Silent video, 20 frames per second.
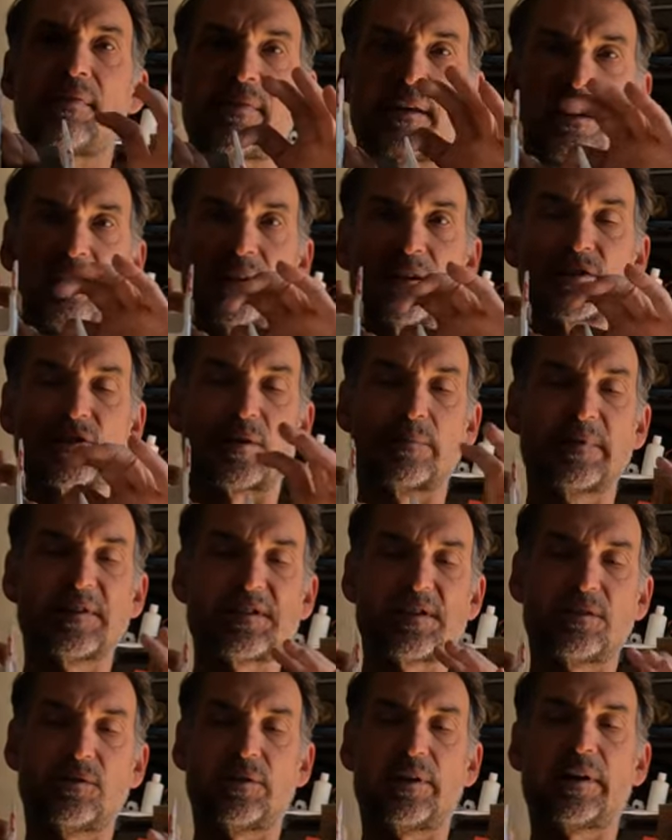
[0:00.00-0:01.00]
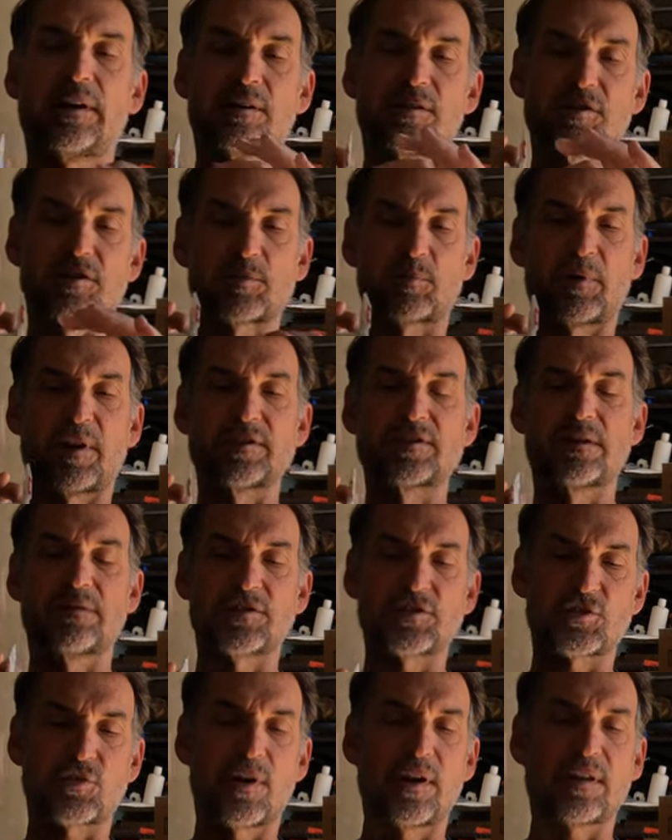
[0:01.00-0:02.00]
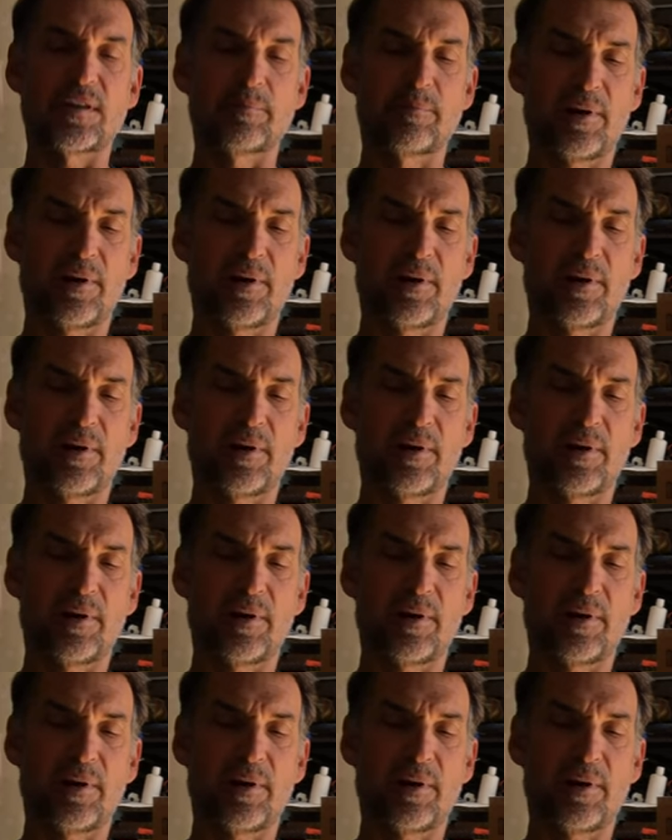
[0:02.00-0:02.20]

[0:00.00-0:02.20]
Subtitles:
thickness or material here and spreads out strength.